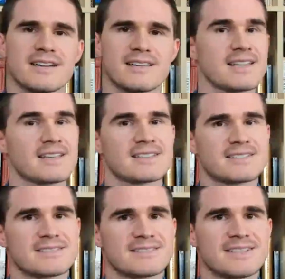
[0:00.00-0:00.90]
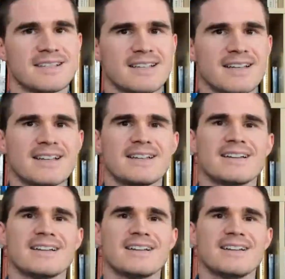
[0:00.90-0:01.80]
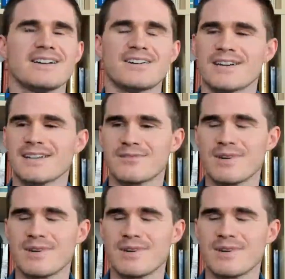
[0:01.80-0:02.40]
I like it. All right.